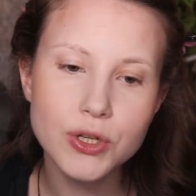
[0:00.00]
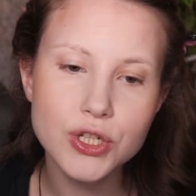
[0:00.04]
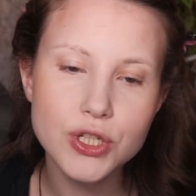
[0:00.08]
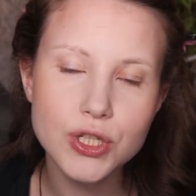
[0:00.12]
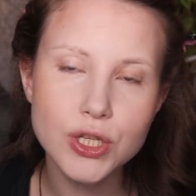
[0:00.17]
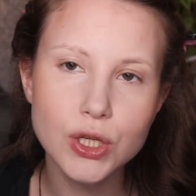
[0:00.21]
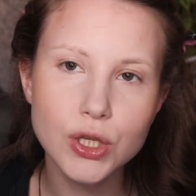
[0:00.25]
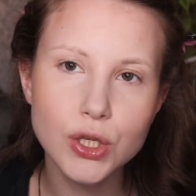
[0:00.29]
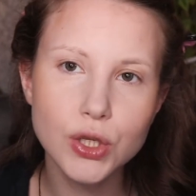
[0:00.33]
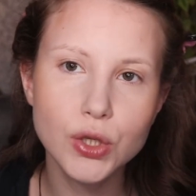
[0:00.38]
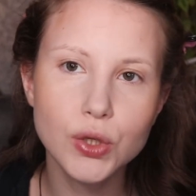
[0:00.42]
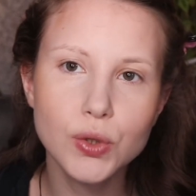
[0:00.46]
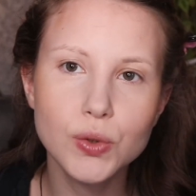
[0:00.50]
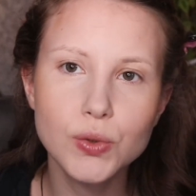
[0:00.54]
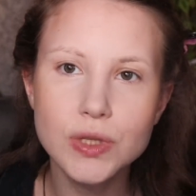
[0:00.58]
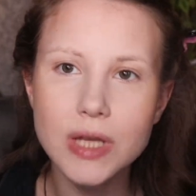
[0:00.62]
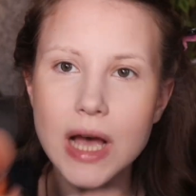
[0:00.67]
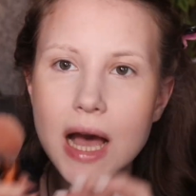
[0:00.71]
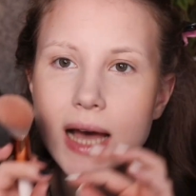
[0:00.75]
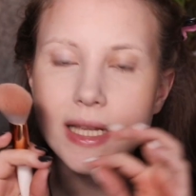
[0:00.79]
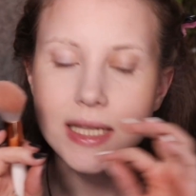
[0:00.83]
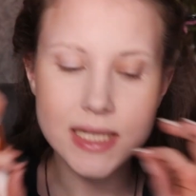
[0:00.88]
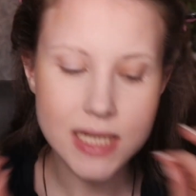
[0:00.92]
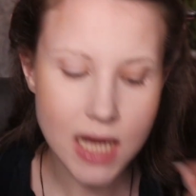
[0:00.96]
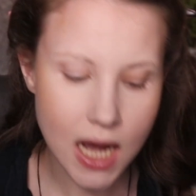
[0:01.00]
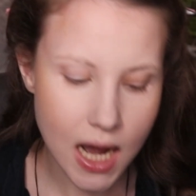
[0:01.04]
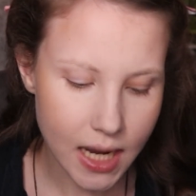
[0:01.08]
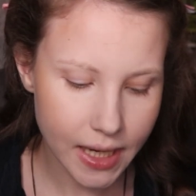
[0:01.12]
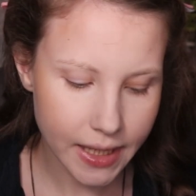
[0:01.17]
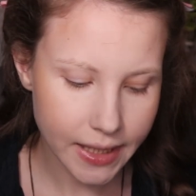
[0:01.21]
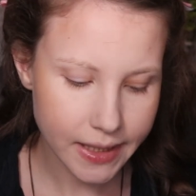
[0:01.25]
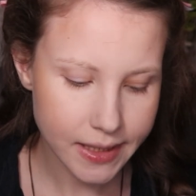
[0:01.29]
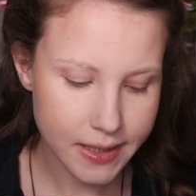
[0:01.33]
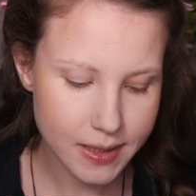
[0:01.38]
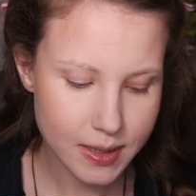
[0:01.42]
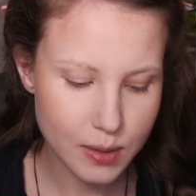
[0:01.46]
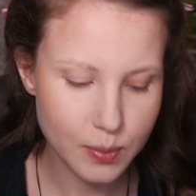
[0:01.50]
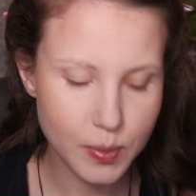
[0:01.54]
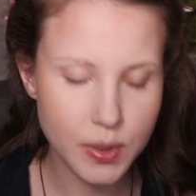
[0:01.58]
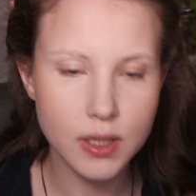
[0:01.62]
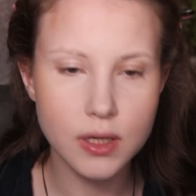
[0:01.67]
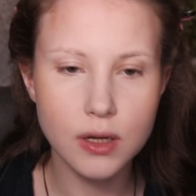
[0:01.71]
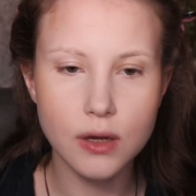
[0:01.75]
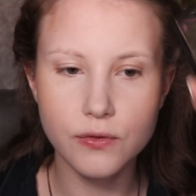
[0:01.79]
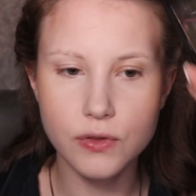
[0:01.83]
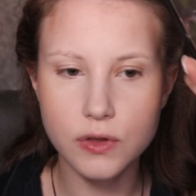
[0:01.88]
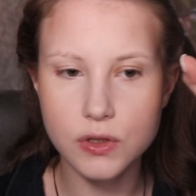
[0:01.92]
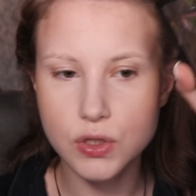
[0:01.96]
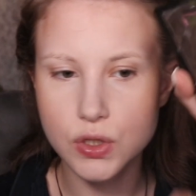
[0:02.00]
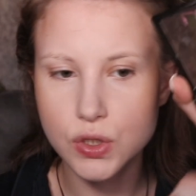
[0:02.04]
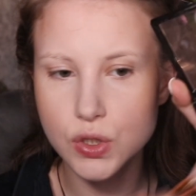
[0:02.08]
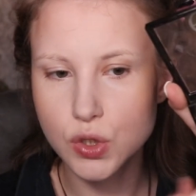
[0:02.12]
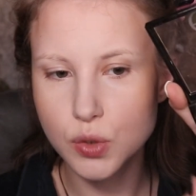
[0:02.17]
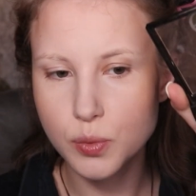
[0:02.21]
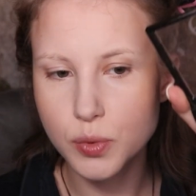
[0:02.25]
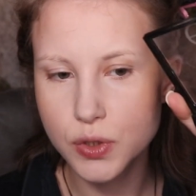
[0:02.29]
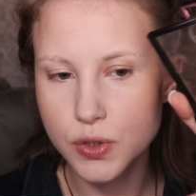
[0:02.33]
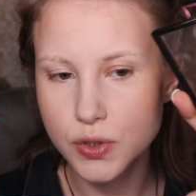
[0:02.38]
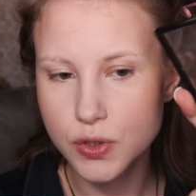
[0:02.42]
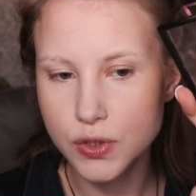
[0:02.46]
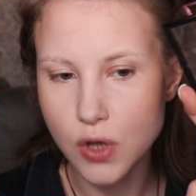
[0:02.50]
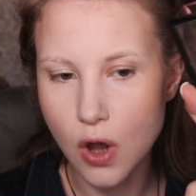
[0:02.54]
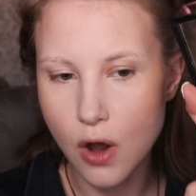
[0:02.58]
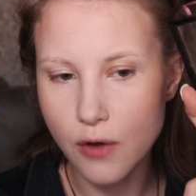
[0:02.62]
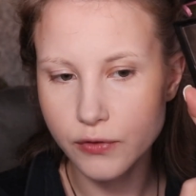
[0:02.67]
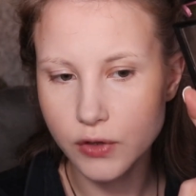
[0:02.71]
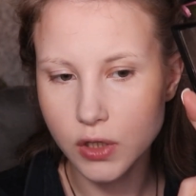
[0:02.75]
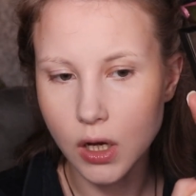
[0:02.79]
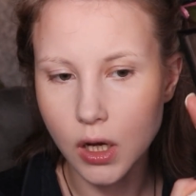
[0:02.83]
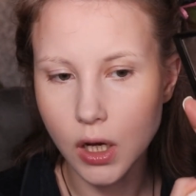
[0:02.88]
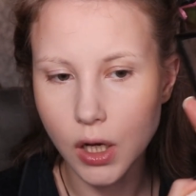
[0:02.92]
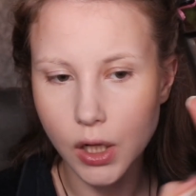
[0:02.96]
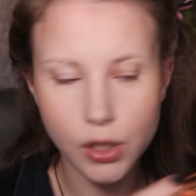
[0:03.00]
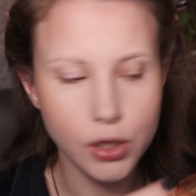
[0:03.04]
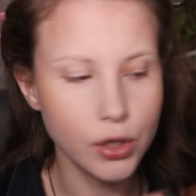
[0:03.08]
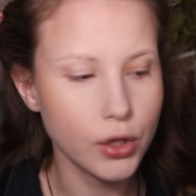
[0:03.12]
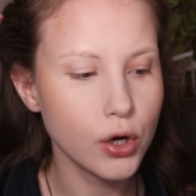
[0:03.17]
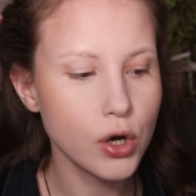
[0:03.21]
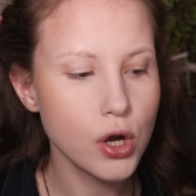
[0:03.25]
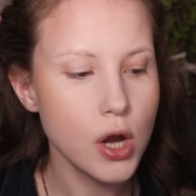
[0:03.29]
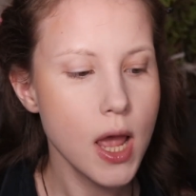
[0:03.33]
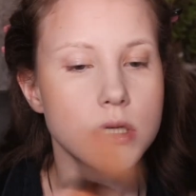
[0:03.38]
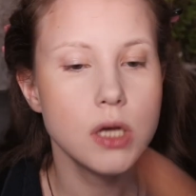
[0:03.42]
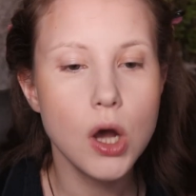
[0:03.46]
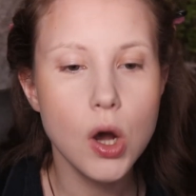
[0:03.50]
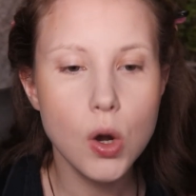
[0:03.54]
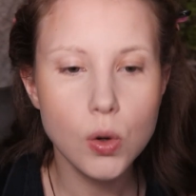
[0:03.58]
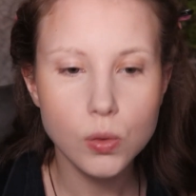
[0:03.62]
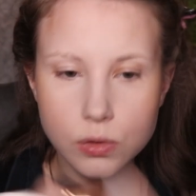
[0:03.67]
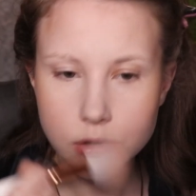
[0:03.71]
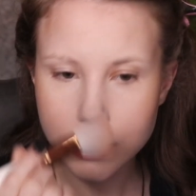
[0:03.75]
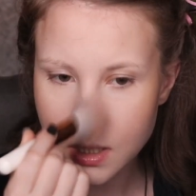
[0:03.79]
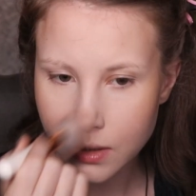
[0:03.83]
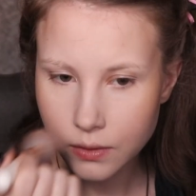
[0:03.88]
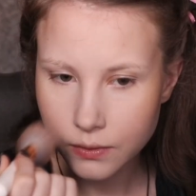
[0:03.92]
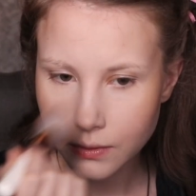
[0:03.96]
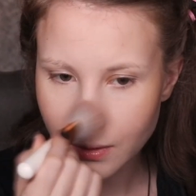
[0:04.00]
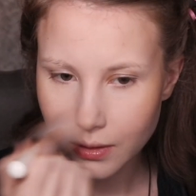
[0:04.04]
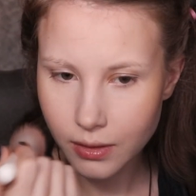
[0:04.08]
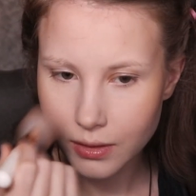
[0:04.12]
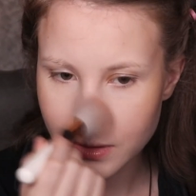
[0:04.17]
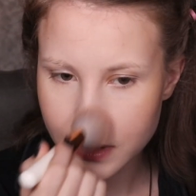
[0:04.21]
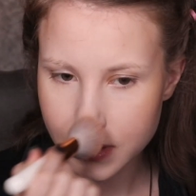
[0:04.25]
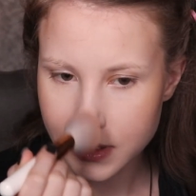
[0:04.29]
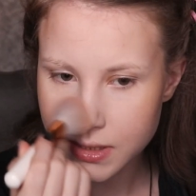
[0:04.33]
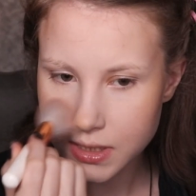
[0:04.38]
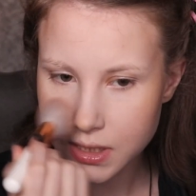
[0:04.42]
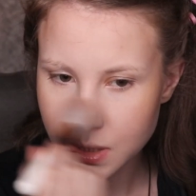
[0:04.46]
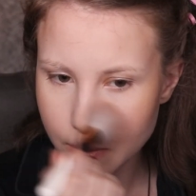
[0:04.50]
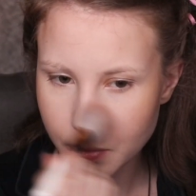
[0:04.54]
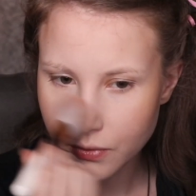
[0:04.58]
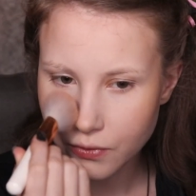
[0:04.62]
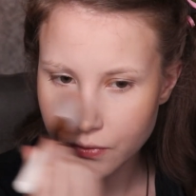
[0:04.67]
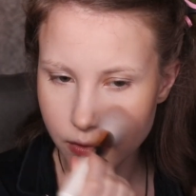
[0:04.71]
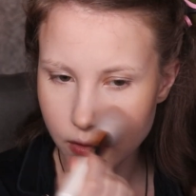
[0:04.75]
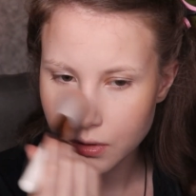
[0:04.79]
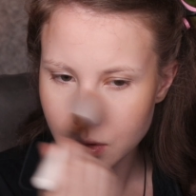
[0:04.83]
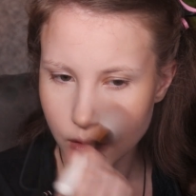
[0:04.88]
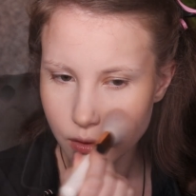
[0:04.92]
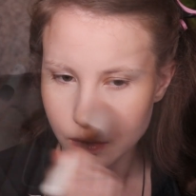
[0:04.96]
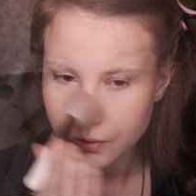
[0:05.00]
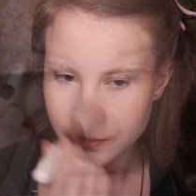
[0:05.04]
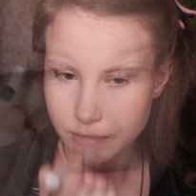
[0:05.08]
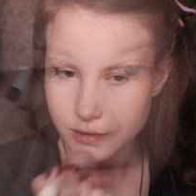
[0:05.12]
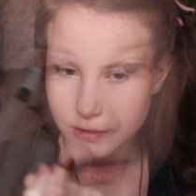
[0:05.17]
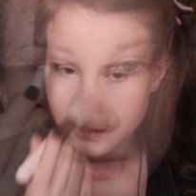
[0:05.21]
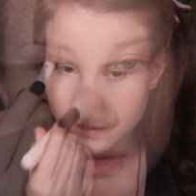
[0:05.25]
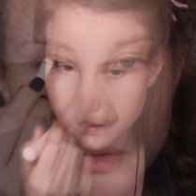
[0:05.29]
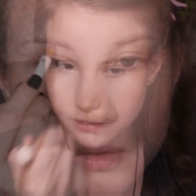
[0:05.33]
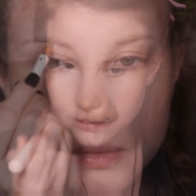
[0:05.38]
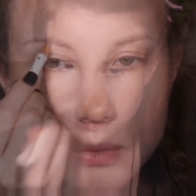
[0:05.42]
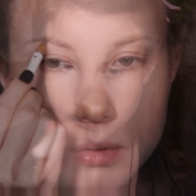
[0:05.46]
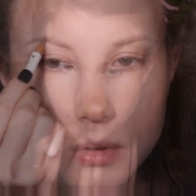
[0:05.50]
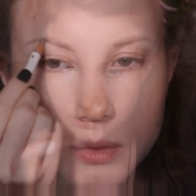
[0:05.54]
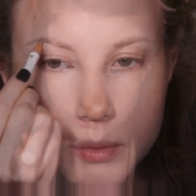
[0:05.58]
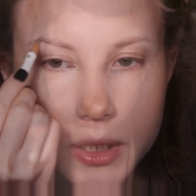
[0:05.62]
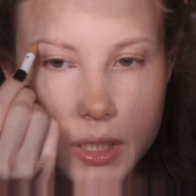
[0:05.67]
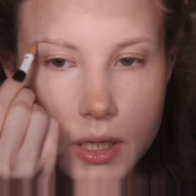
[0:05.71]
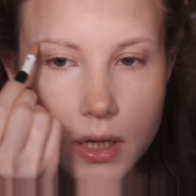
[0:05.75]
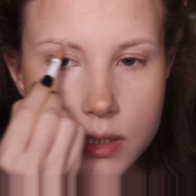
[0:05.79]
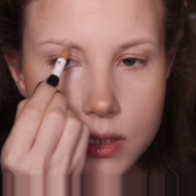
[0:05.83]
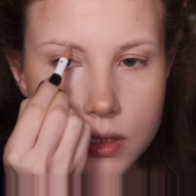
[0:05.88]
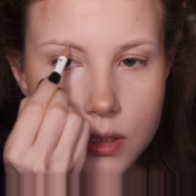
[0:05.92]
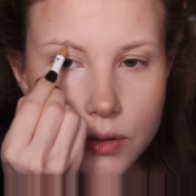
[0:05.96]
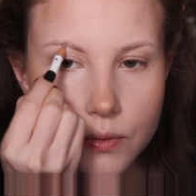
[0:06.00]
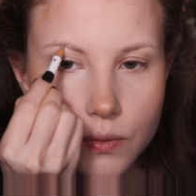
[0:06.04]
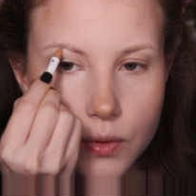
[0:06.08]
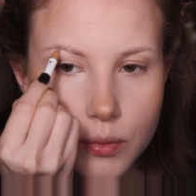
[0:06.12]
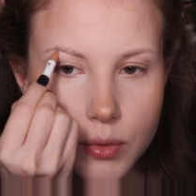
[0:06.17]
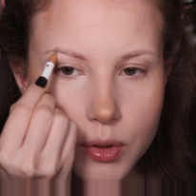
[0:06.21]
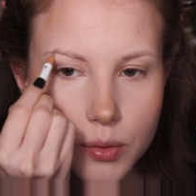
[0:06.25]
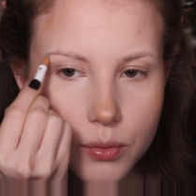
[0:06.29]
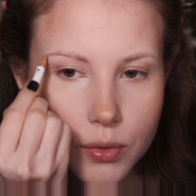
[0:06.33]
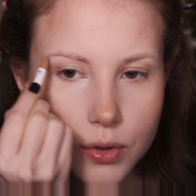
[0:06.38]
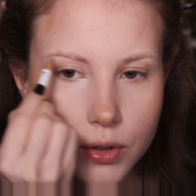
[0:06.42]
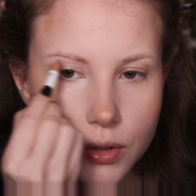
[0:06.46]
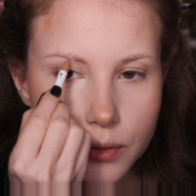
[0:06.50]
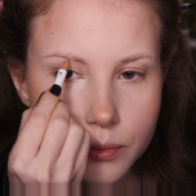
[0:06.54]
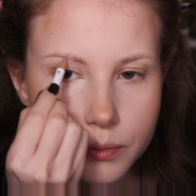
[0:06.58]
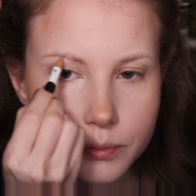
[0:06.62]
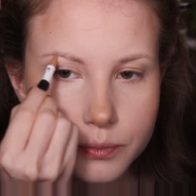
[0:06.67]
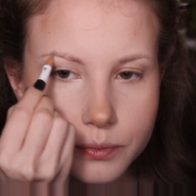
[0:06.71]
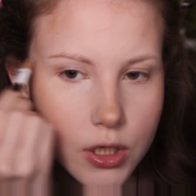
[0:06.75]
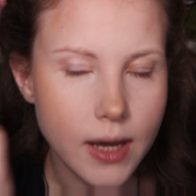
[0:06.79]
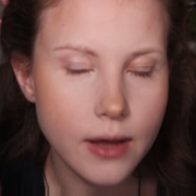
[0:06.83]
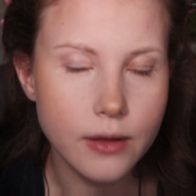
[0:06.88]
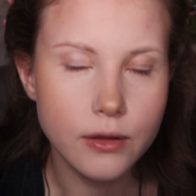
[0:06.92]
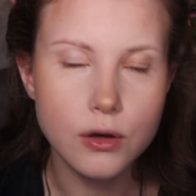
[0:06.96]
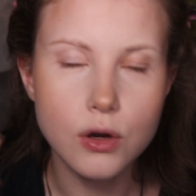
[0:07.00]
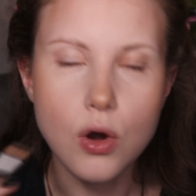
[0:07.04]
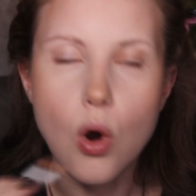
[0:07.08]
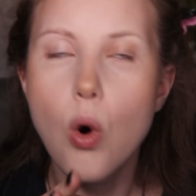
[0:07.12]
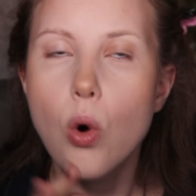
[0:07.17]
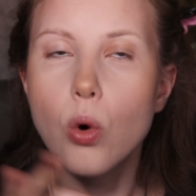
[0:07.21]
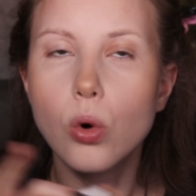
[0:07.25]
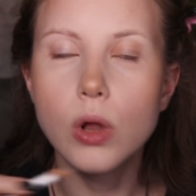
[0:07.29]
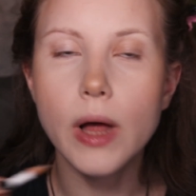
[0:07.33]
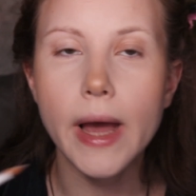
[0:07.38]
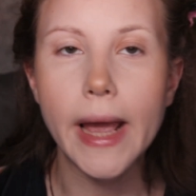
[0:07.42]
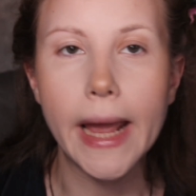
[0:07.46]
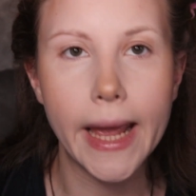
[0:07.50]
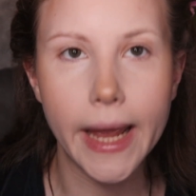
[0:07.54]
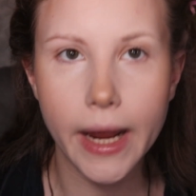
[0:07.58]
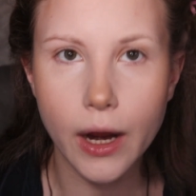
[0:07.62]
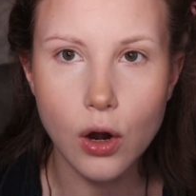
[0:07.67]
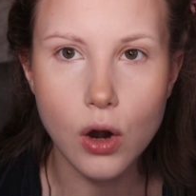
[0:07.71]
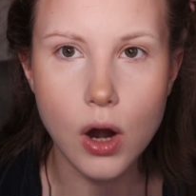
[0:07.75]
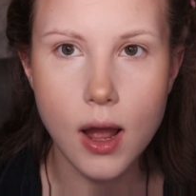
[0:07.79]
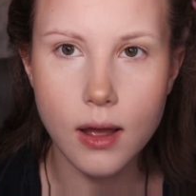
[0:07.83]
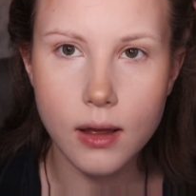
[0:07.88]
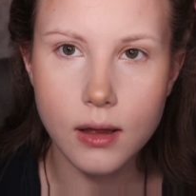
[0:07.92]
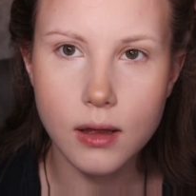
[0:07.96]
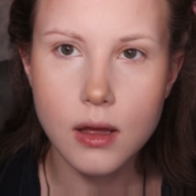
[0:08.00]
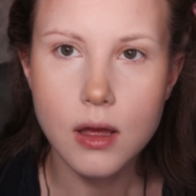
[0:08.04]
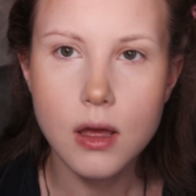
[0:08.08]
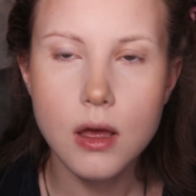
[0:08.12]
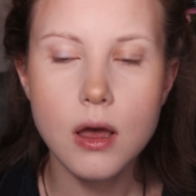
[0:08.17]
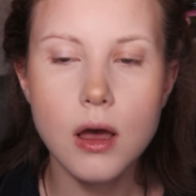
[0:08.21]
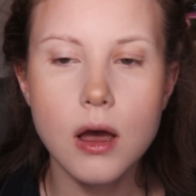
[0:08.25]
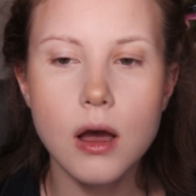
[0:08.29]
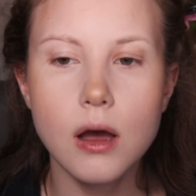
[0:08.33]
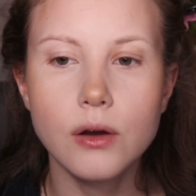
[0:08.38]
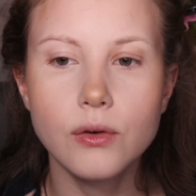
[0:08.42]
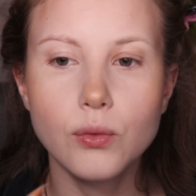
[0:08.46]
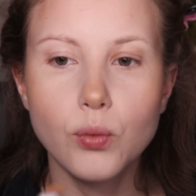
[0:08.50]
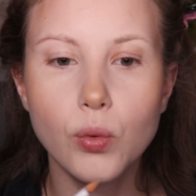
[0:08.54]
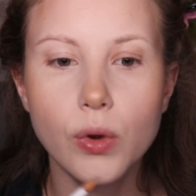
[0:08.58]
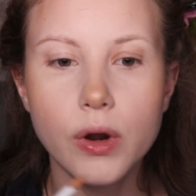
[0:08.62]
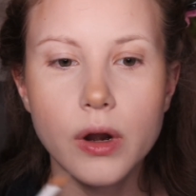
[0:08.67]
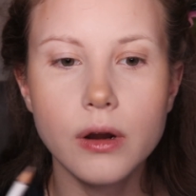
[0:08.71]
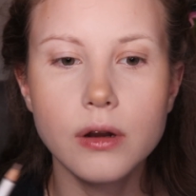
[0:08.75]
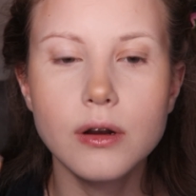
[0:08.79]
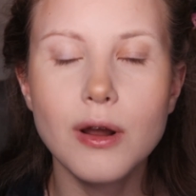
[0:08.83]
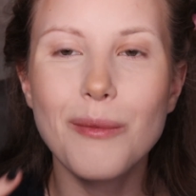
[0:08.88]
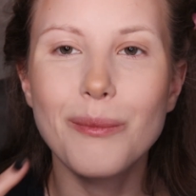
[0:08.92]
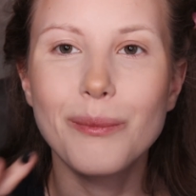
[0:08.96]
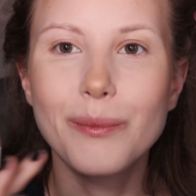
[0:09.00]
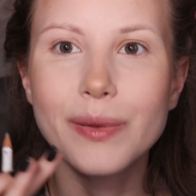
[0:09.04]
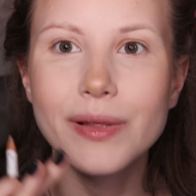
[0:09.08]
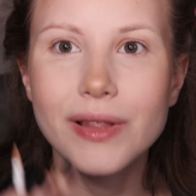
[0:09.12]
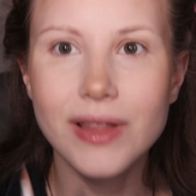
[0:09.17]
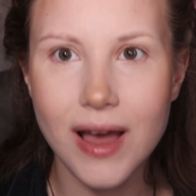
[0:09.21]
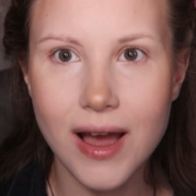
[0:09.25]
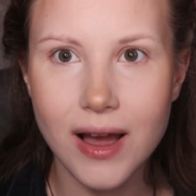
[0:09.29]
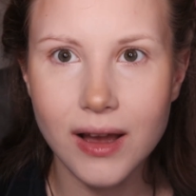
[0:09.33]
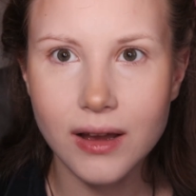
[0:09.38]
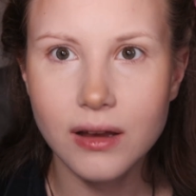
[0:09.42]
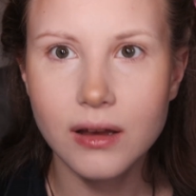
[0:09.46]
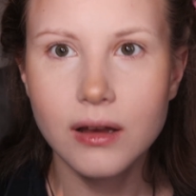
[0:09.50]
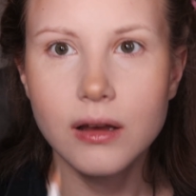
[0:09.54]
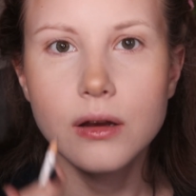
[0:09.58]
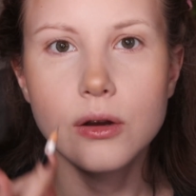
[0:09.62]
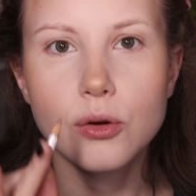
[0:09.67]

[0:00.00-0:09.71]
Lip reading: just gonna use a tiniest bit of this super soft color, tone down the tip of the nose. Well, my cousin, I remember, she had a whole era of wearing black